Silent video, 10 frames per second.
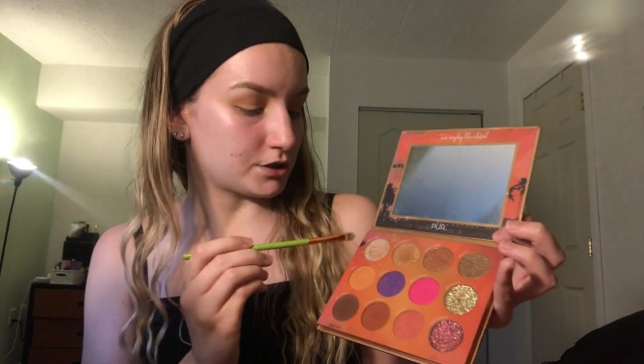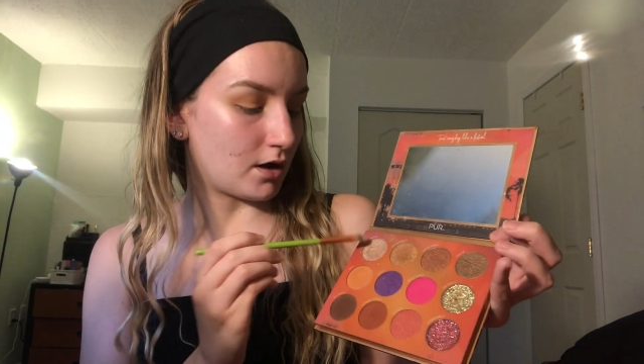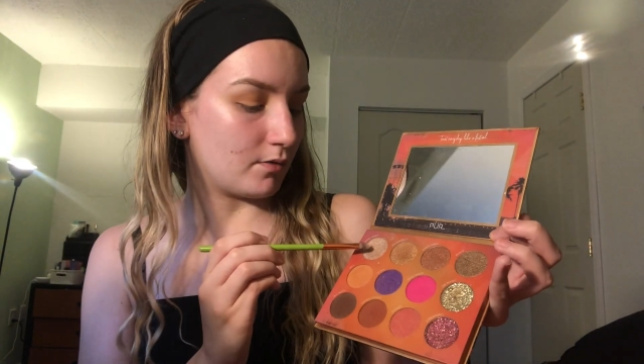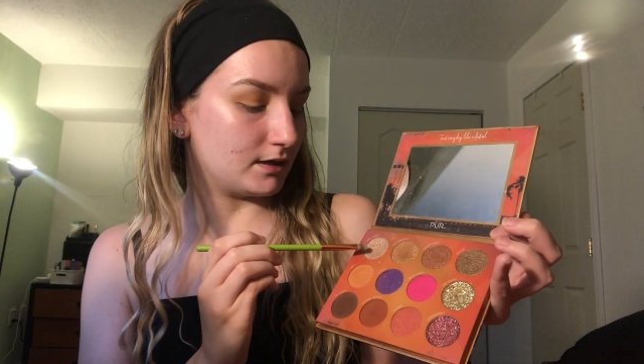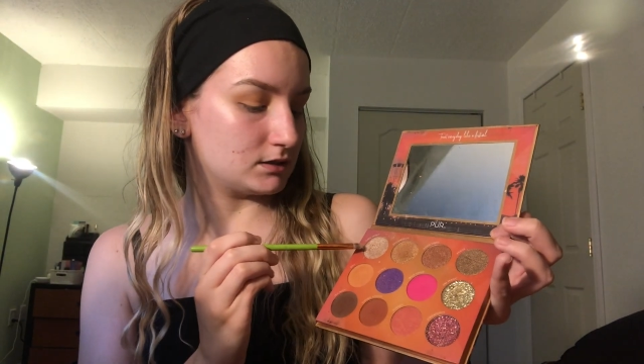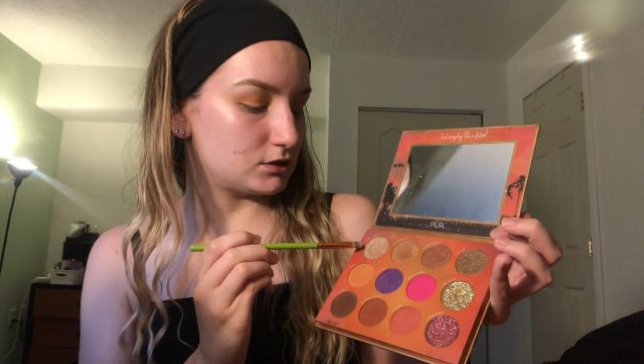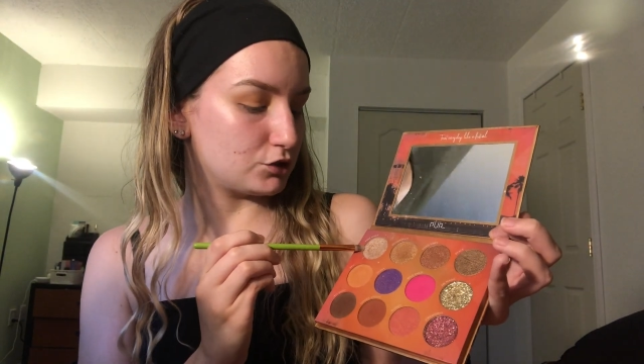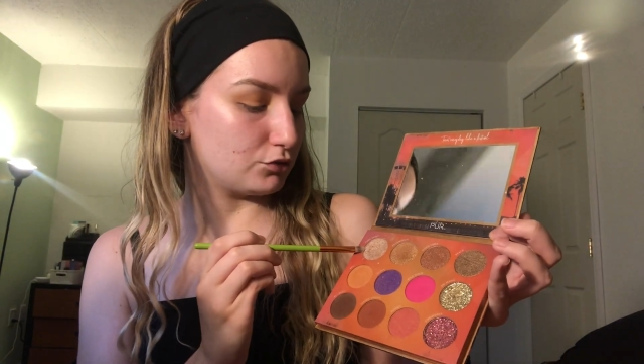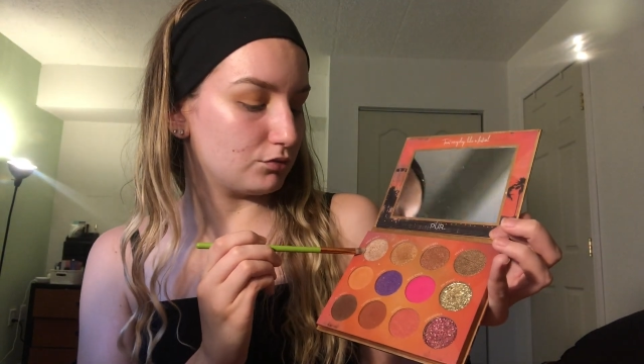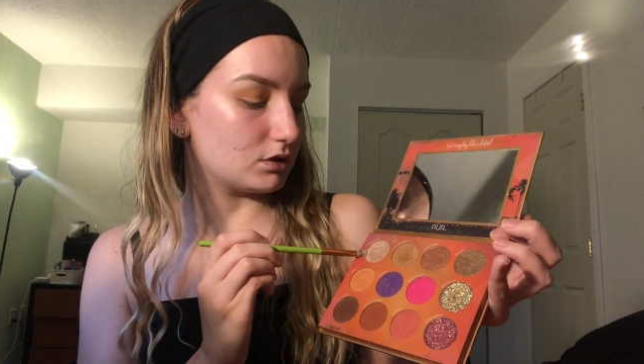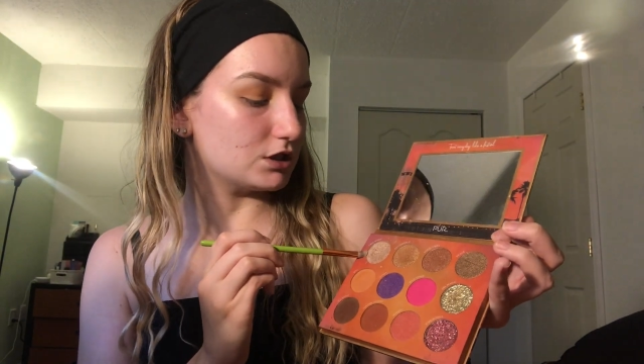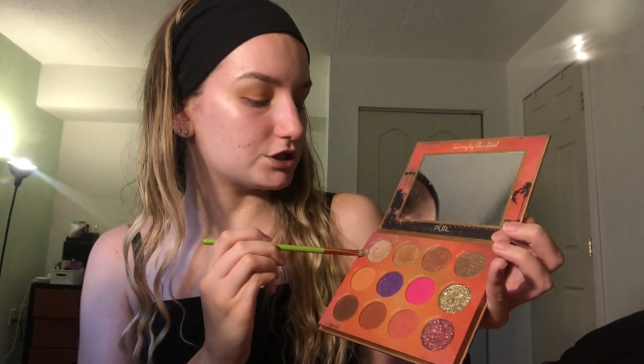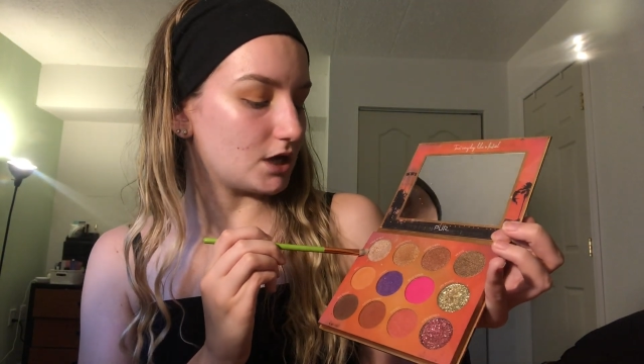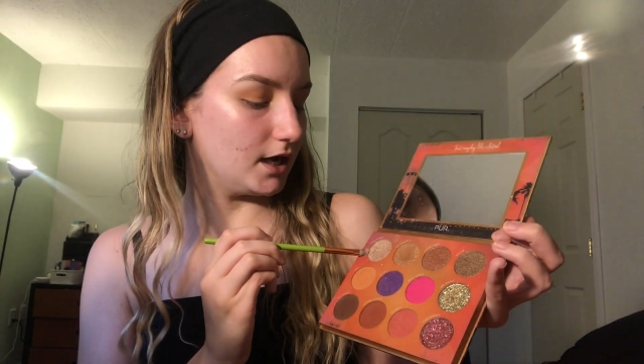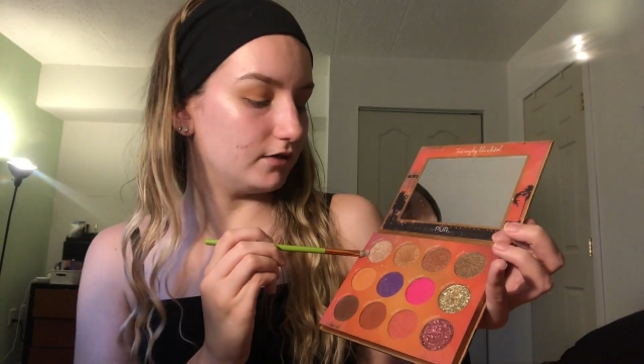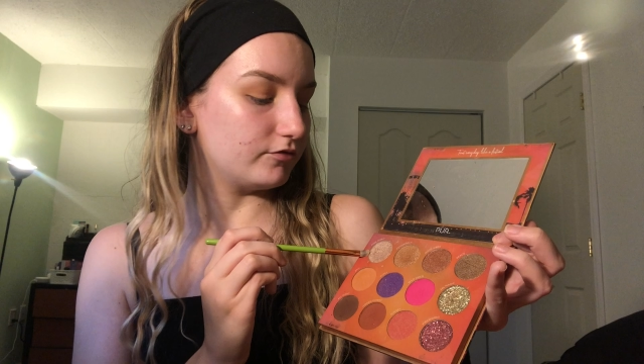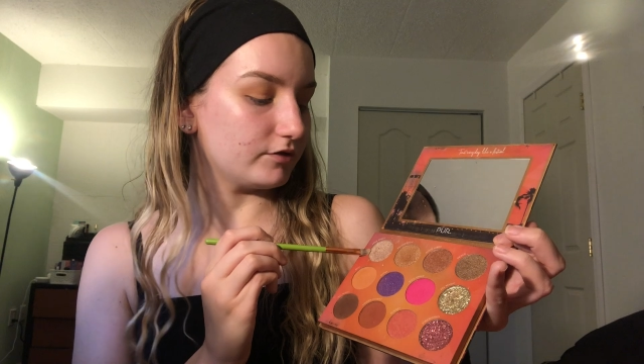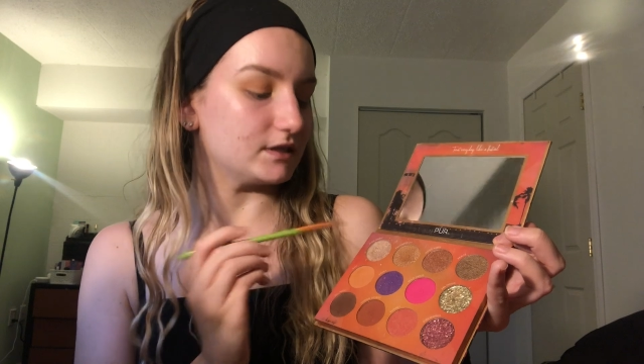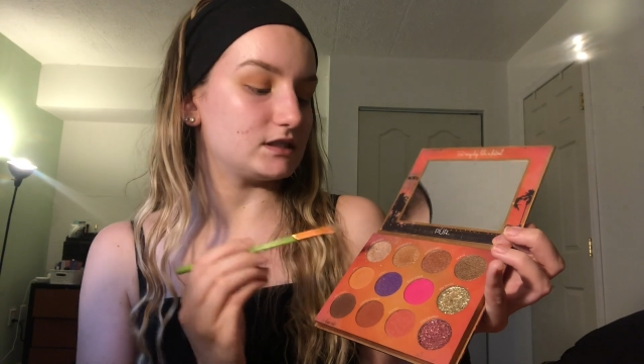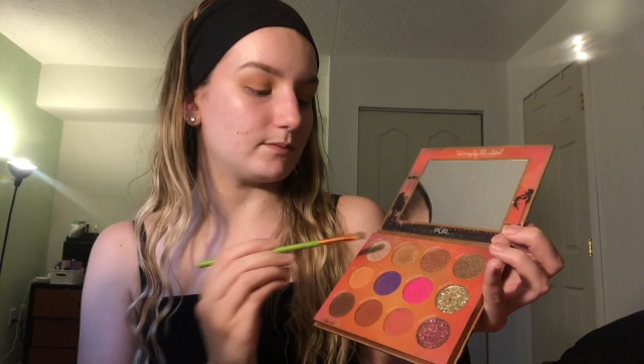go into the shade
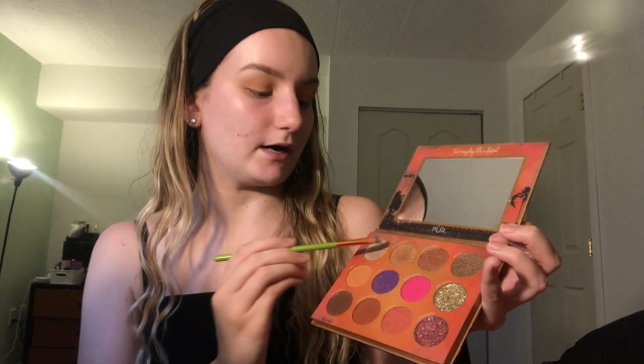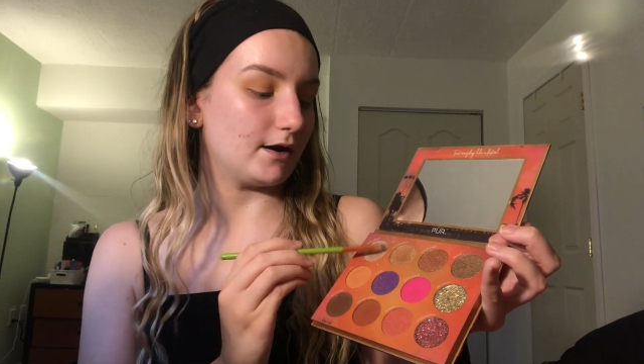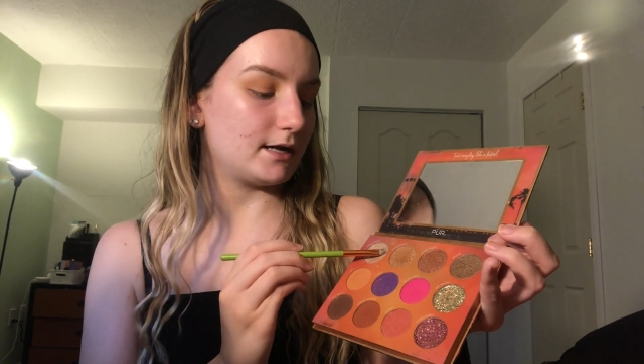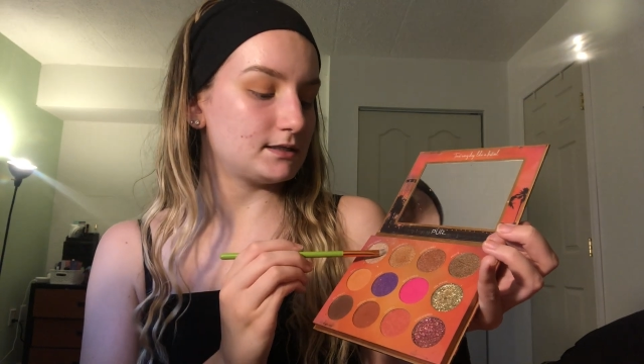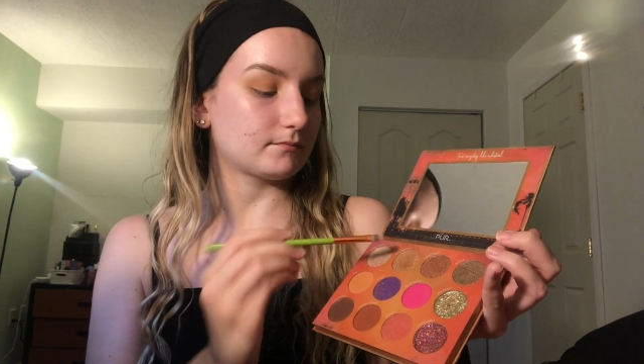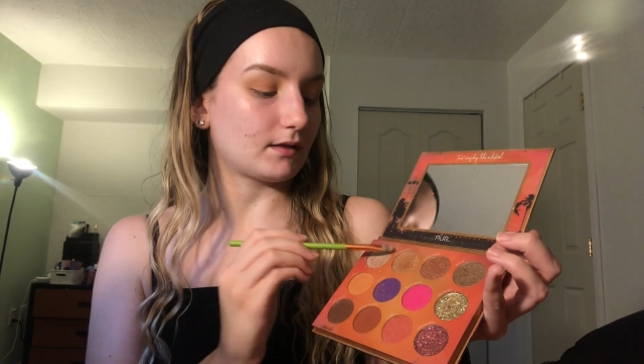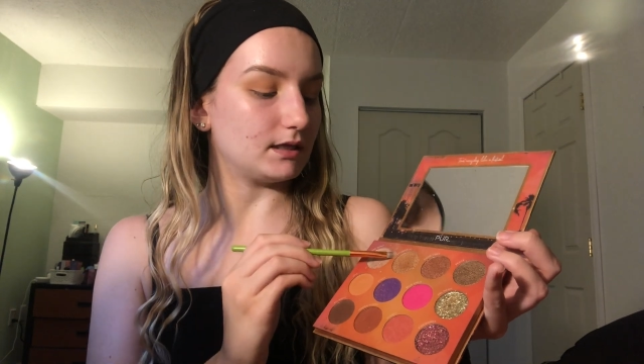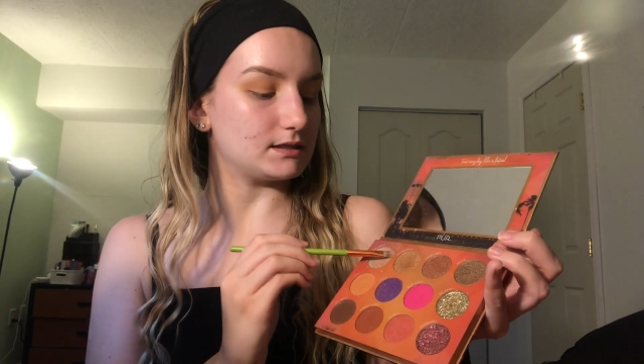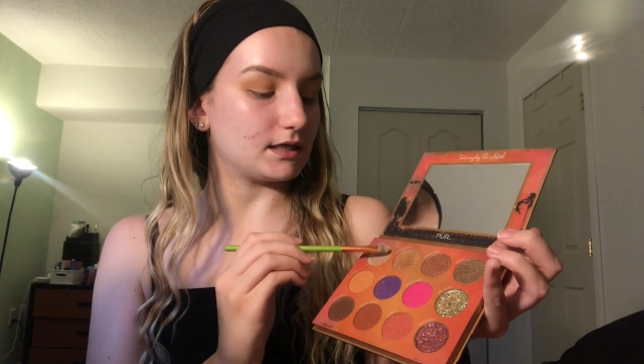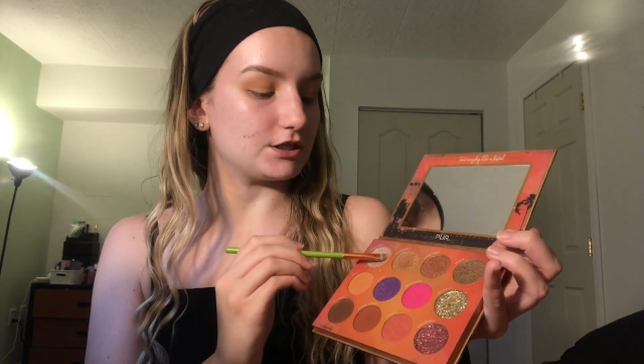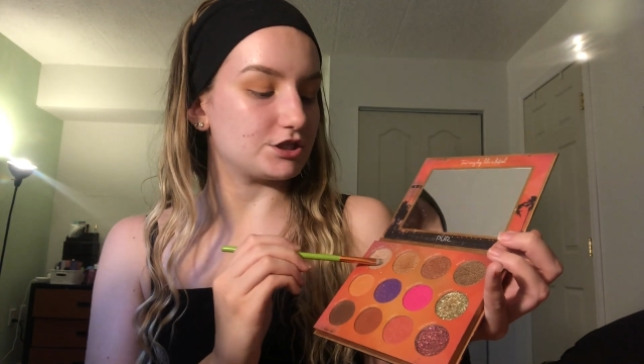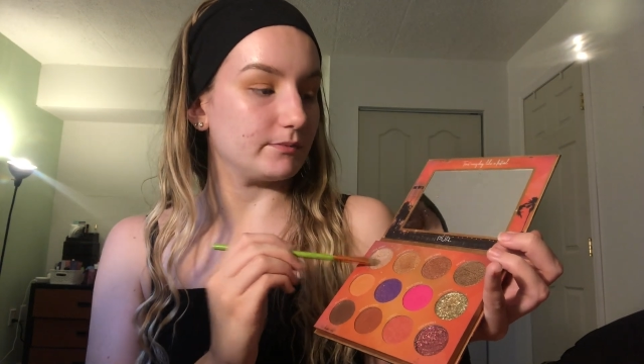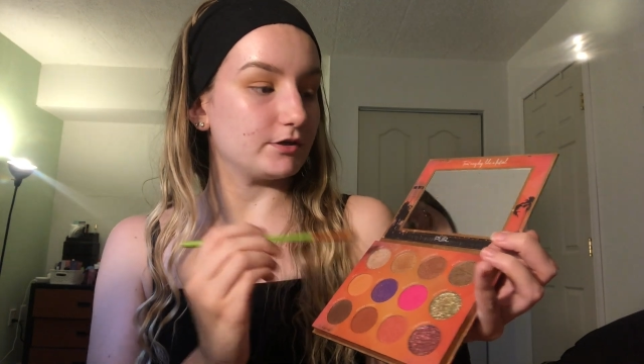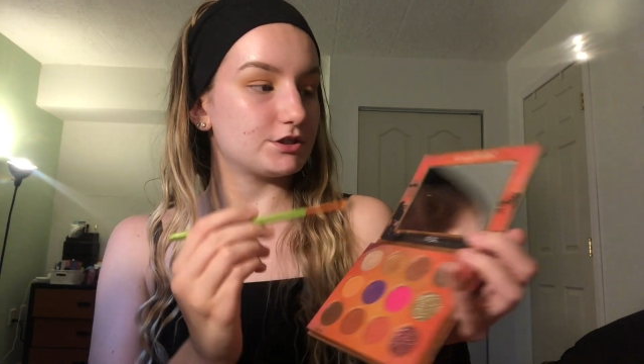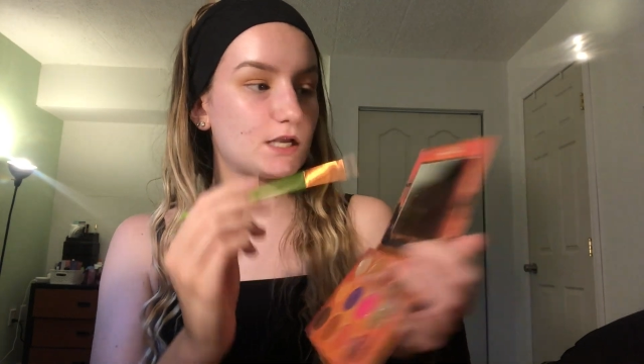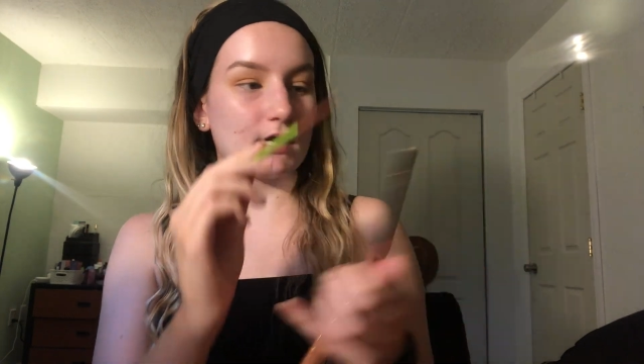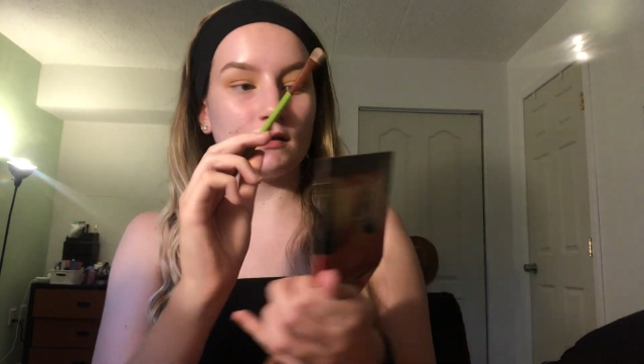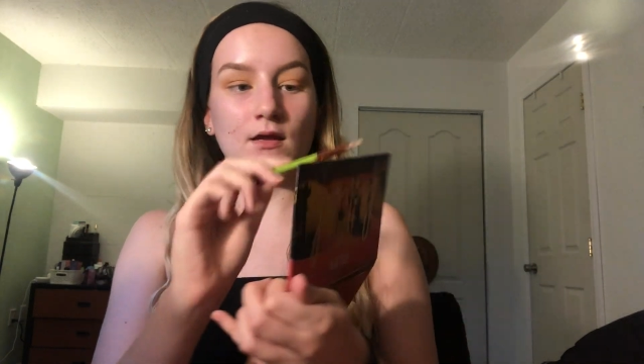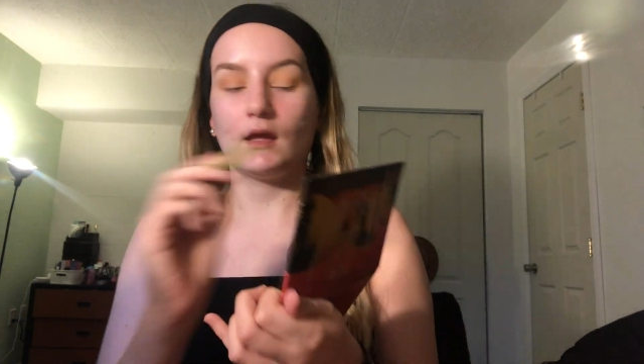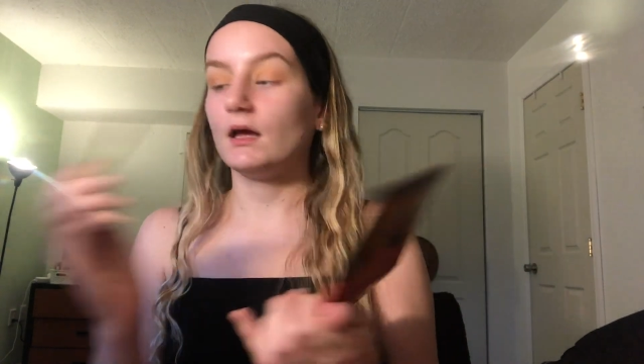Free Spirit. It's like a shimmer shade.